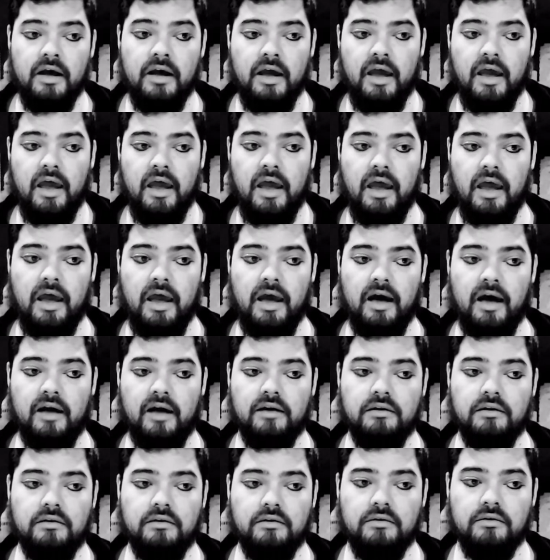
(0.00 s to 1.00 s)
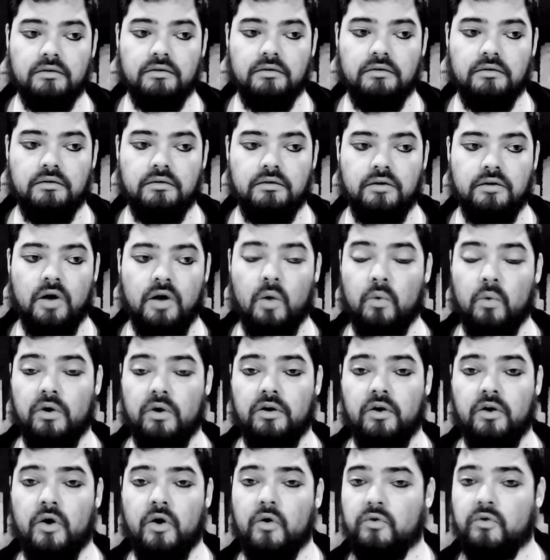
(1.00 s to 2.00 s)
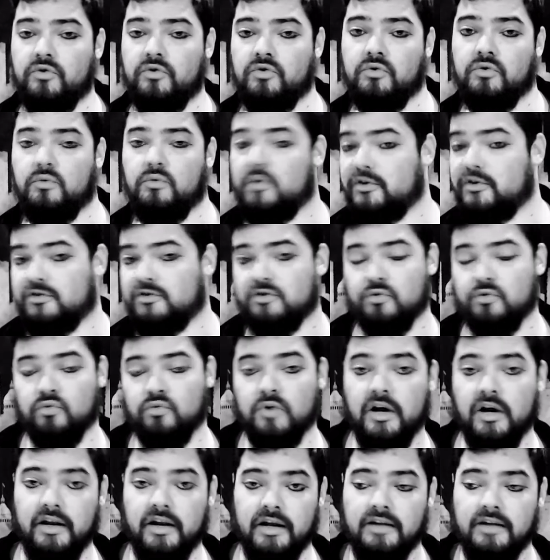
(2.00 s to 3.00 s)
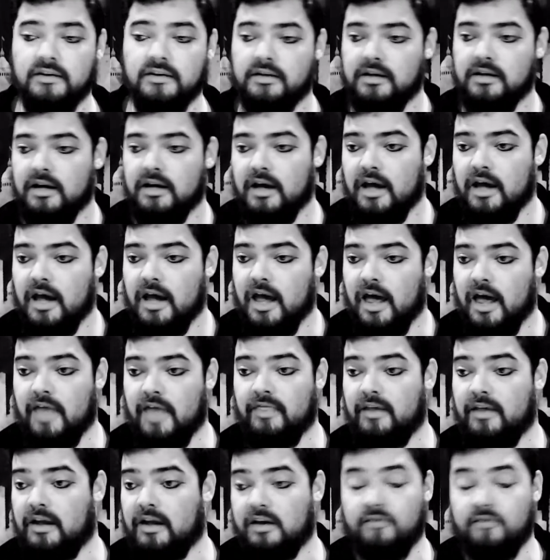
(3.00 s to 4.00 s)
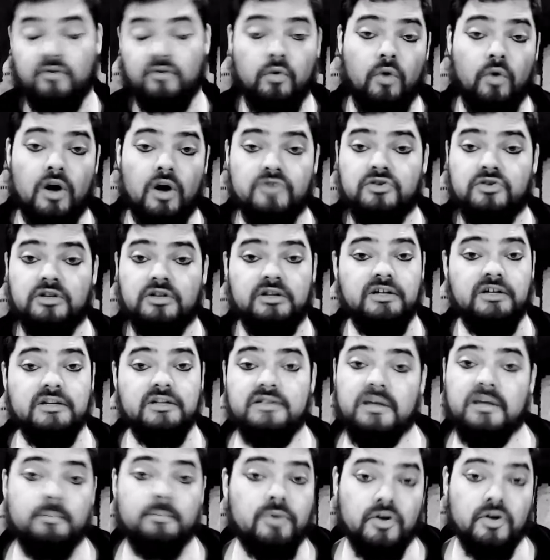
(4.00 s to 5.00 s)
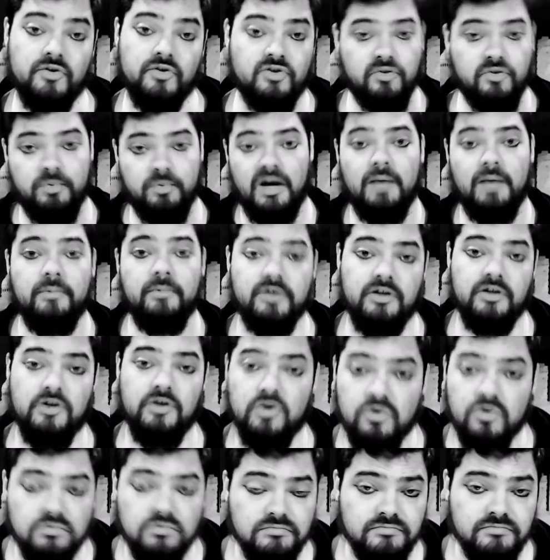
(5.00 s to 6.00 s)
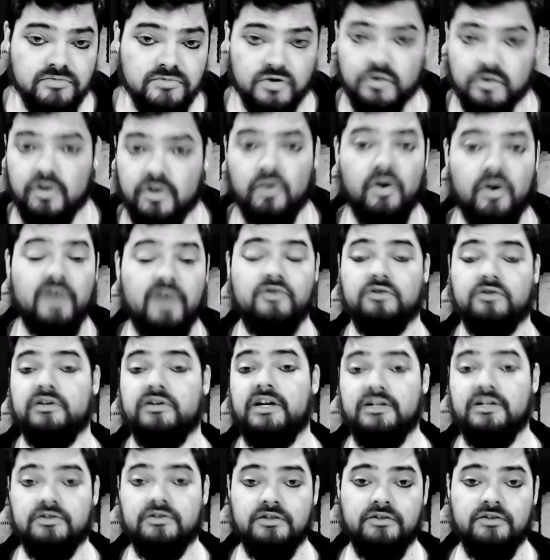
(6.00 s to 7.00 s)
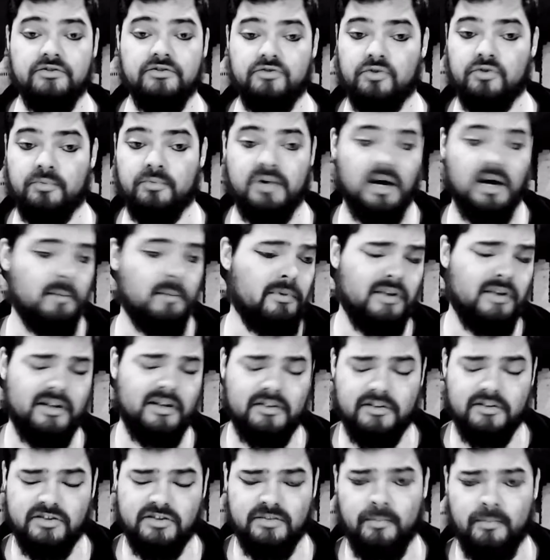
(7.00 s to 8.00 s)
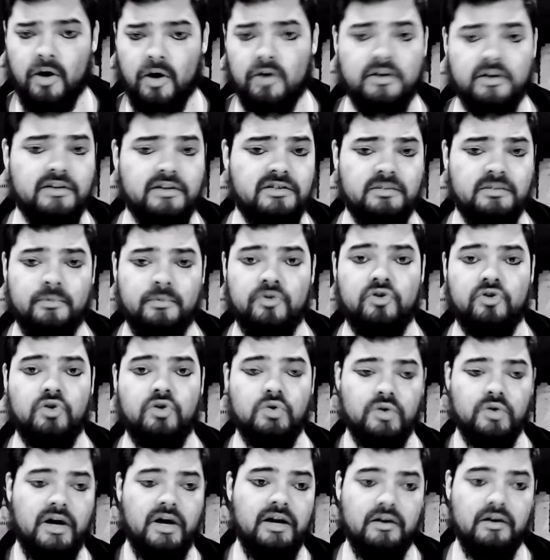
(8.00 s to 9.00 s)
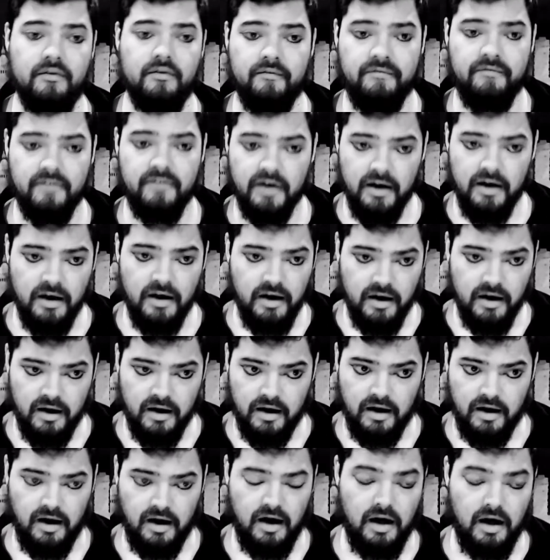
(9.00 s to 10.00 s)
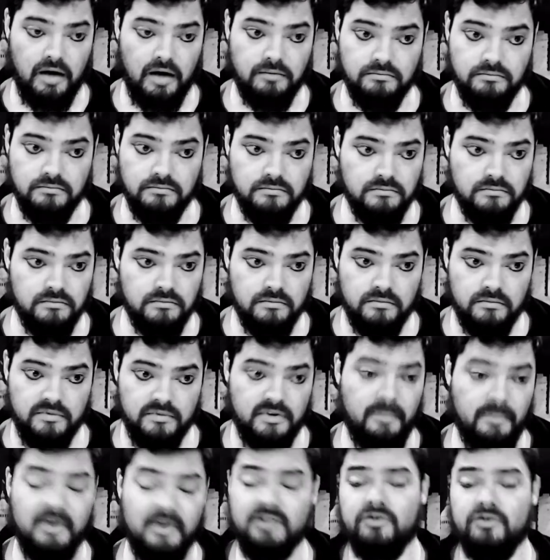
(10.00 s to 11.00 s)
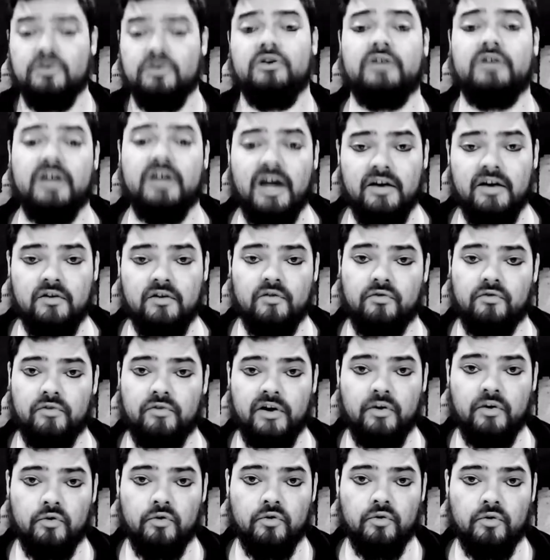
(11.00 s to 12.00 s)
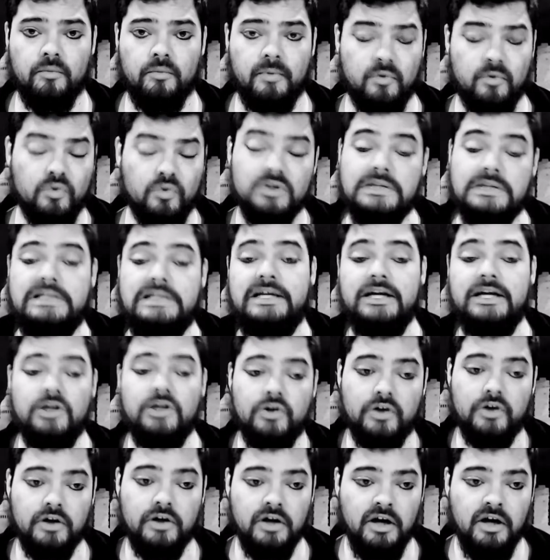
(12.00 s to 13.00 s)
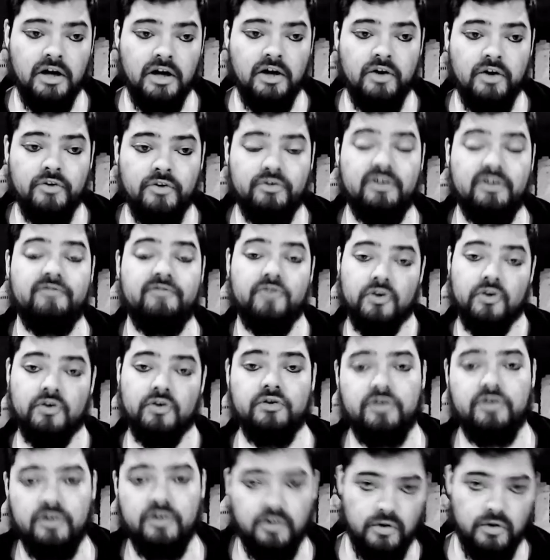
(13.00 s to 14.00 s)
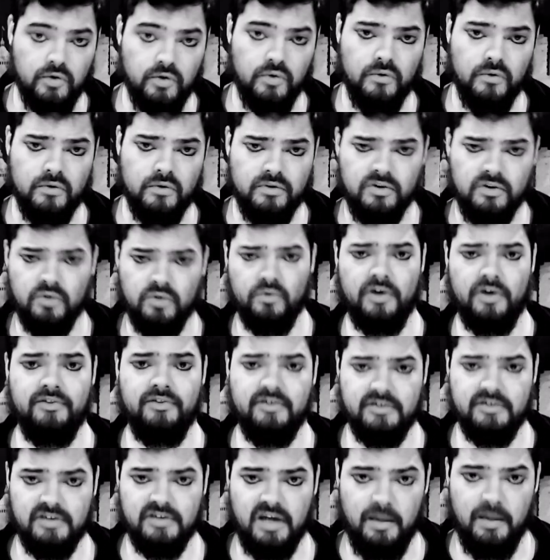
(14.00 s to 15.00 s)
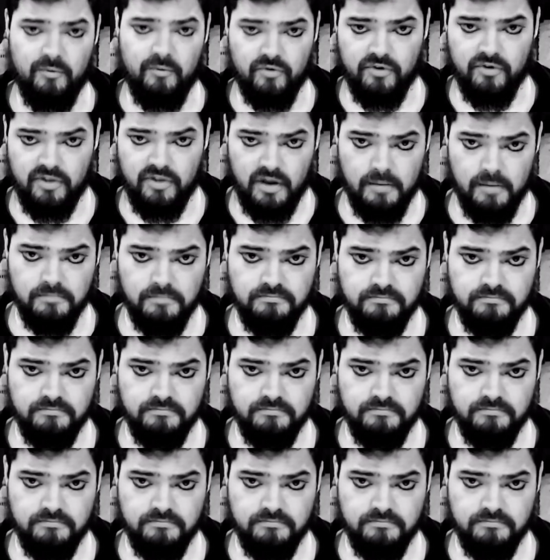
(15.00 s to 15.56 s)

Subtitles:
and no one knows who wants to run it. And then if you're watching this, that person's probably you, so congratulations, you're probably like the smartest, most creative, the best looking out of your friend group, a real leader, so they've turned to you to run this game for them.